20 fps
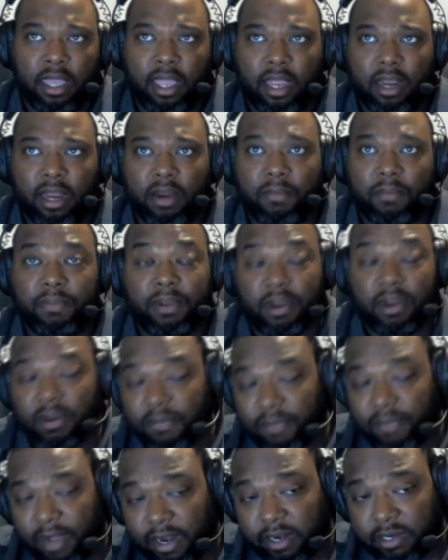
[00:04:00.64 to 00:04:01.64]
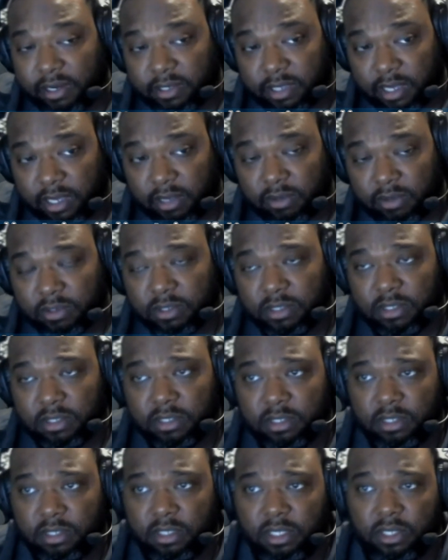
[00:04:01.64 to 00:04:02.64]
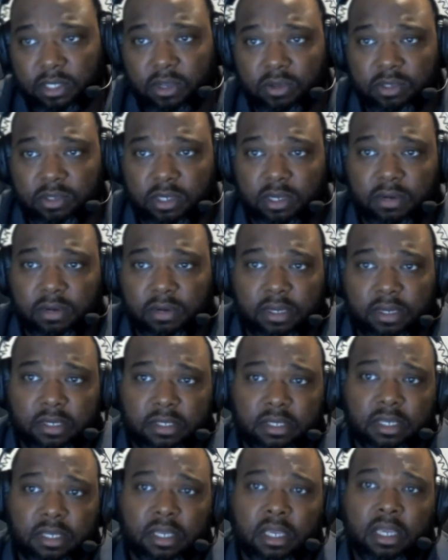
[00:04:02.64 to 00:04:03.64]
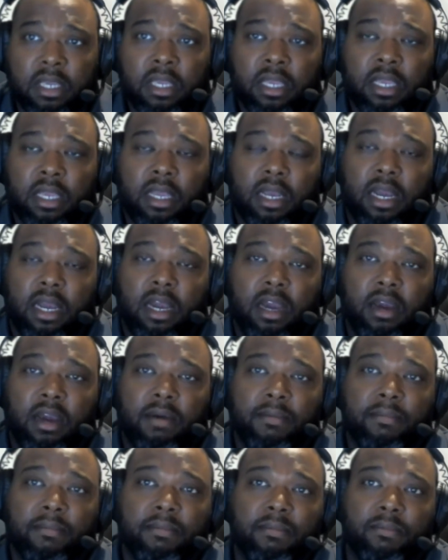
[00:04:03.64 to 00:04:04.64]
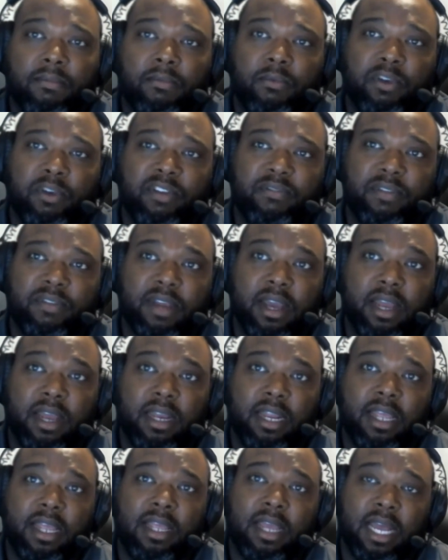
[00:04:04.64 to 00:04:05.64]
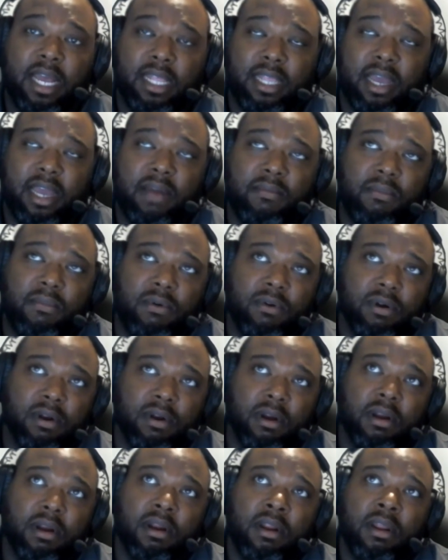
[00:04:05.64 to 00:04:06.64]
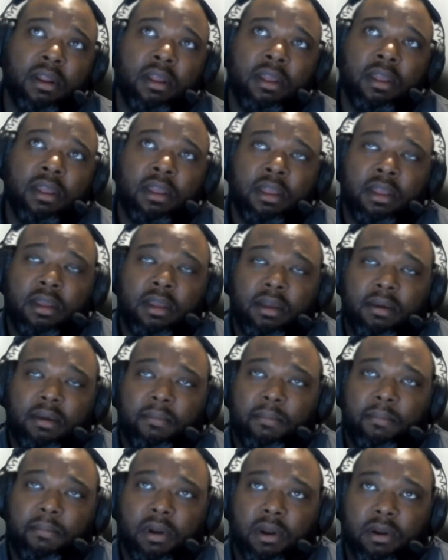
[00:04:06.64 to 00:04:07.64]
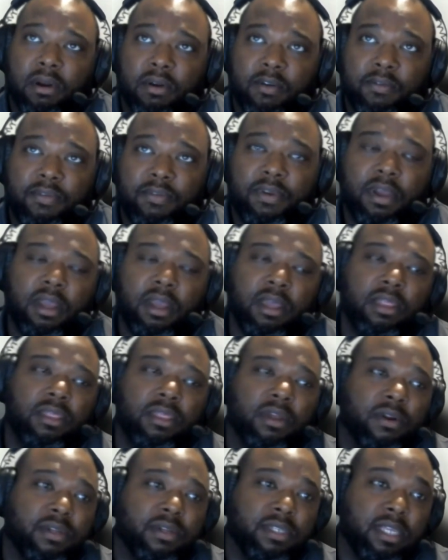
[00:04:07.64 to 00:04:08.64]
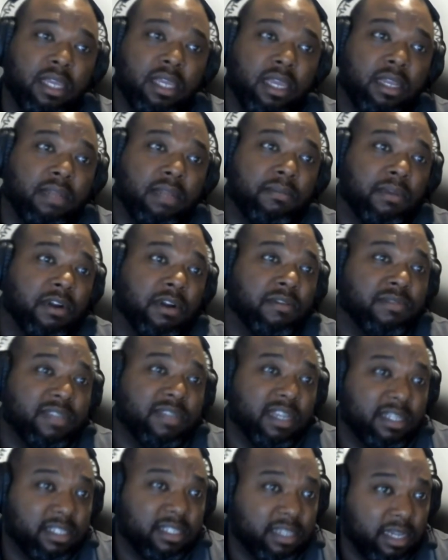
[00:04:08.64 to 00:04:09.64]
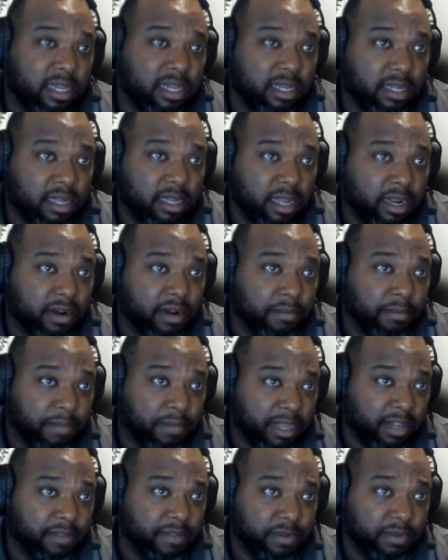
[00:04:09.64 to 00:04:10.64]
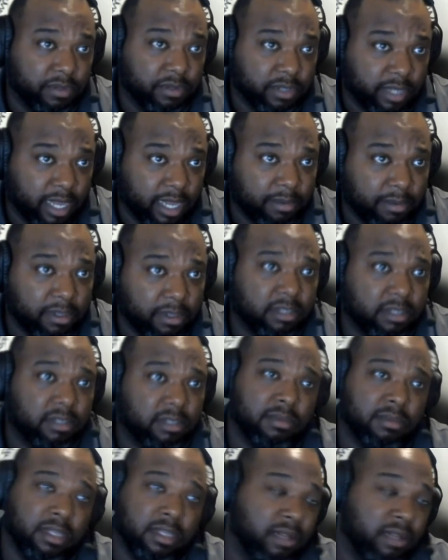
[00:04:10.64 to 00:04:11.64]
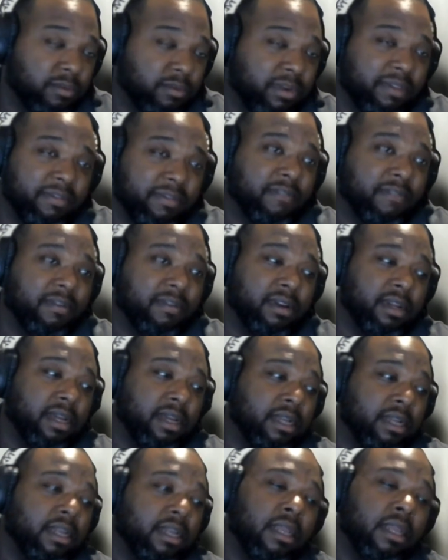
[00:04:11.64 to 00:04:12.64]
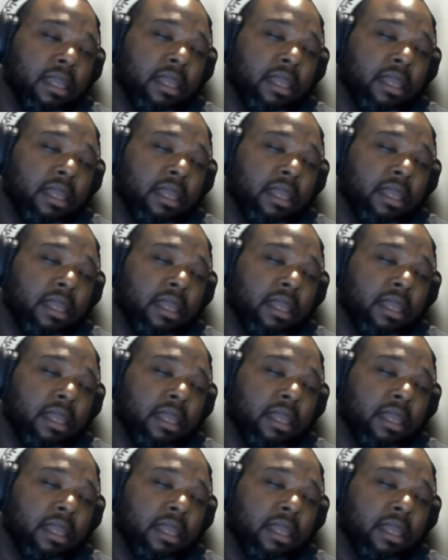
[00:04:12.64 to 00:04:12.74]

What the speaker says: air purifier sales. Did those increase? We've done a lot more MERV 13 and MERV 16 air media filter cabinets than we've ever done.